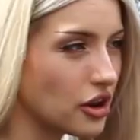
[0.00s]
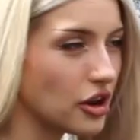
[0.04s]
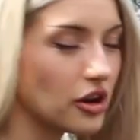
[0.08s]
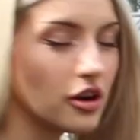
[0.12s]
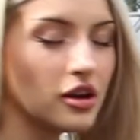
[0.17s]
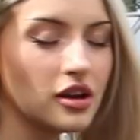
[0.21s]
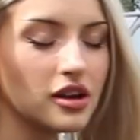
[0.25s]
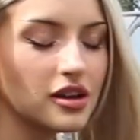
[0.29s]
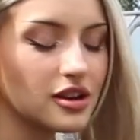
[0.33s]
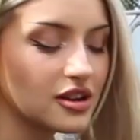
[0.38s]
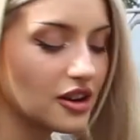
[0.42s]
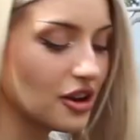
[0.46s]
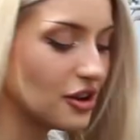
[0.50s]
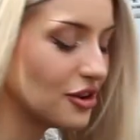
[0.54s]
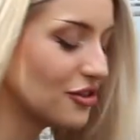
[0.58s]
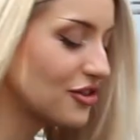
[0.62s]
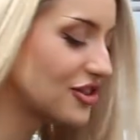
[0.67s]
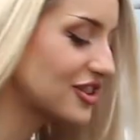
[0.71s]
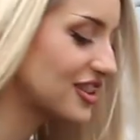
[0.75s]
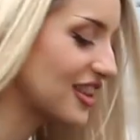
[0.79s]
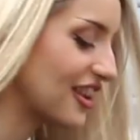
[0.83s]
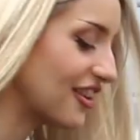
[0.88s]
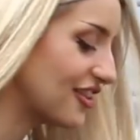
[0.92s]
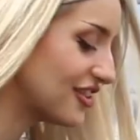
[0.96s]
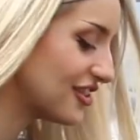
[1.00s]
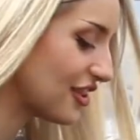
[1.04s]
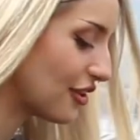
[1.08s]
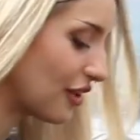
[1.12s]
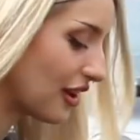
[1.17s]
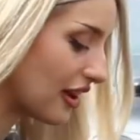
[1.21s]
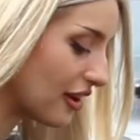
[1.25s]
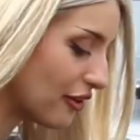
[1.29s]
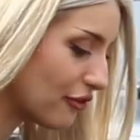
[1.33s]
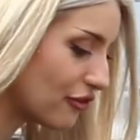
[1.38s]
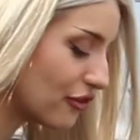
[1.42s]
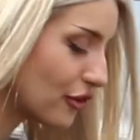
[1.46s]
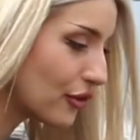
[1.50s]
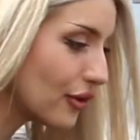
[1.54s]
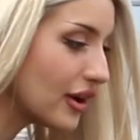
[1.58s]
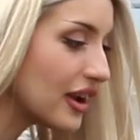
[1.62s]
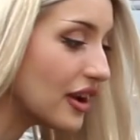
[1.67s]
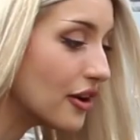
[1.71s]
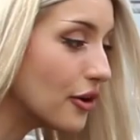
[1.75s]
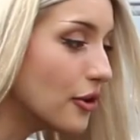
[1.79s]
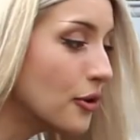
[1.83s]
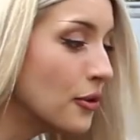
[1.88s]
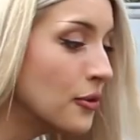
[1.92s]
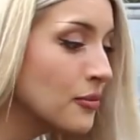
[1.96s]
No, seriously, like for
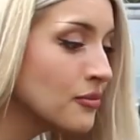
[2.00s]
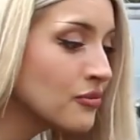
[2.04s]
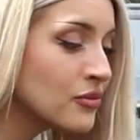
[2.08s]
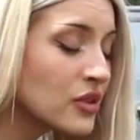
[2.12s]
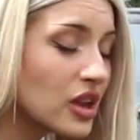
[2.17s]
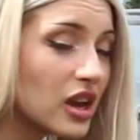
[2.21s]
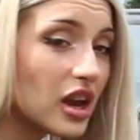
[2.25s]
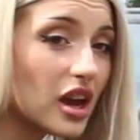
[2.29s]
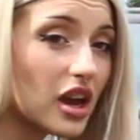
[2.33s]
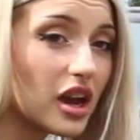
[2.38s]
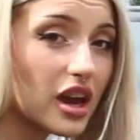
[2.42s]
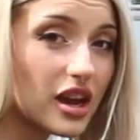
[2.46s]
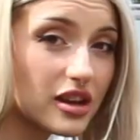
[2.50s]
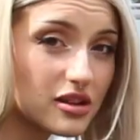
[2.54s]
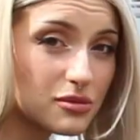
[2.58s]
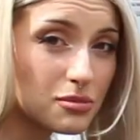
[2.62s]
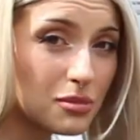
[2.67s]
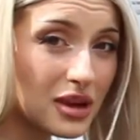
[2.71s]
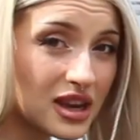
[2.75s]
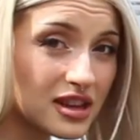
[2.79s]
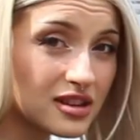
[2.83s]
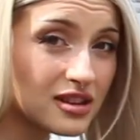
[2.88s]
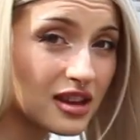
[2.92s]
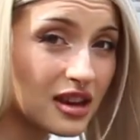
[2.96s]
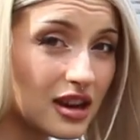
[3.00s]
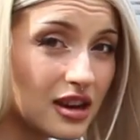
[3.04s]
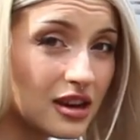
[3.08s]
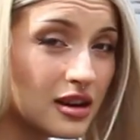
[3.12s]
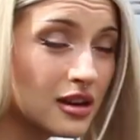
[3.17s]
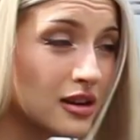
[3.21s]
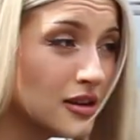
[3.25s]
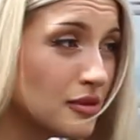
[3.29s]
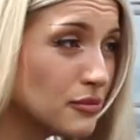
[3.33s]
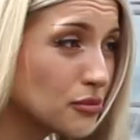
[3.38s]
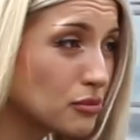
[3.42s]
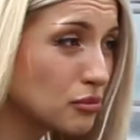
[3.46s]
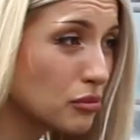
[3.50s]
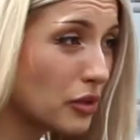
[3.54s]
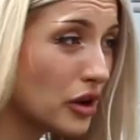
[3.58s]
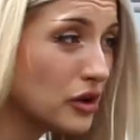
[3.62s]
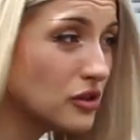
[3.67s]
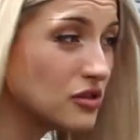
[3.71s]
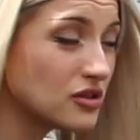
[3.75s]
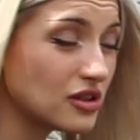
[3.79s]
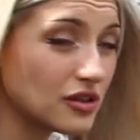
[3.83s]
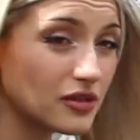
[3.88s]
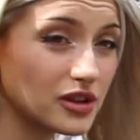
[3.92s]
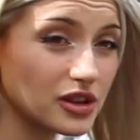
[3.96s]
real, it's missing
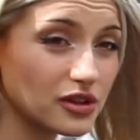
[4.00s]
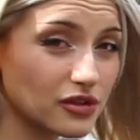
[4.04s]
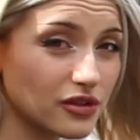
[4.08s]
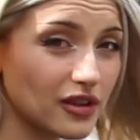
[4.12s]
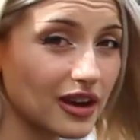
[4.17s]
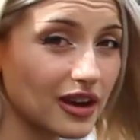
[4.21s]
most of its